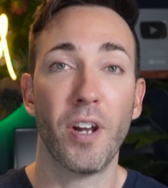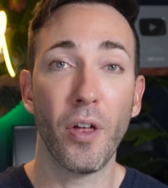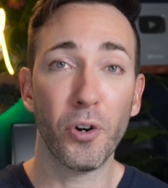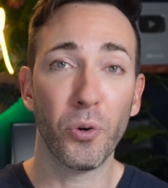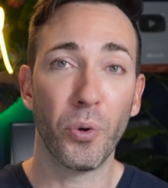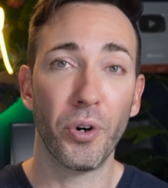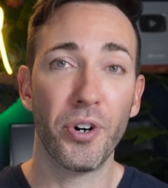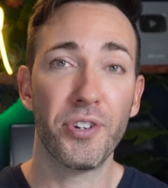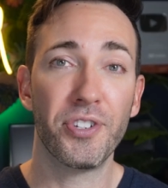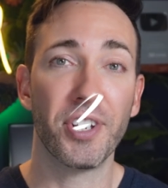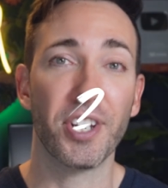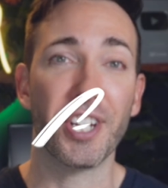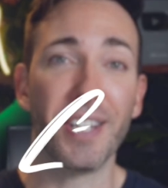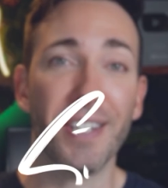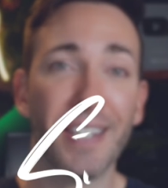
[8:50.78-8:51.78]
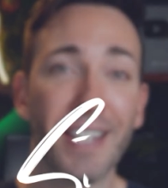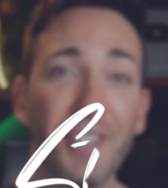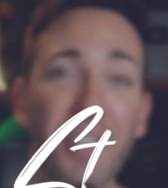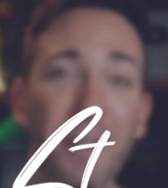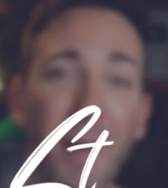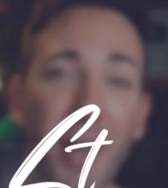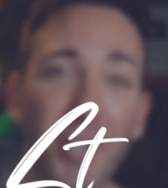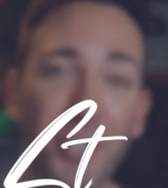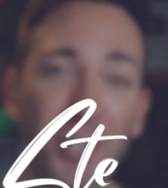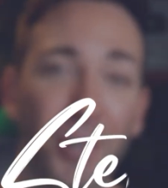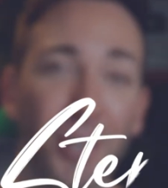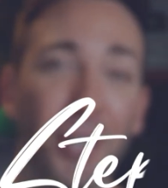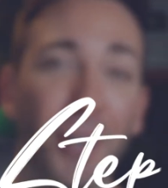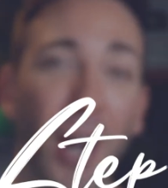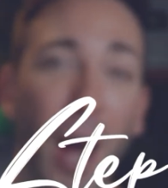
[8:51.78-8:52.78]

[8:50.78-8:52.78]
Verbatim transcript: In other words, you need to make sure you're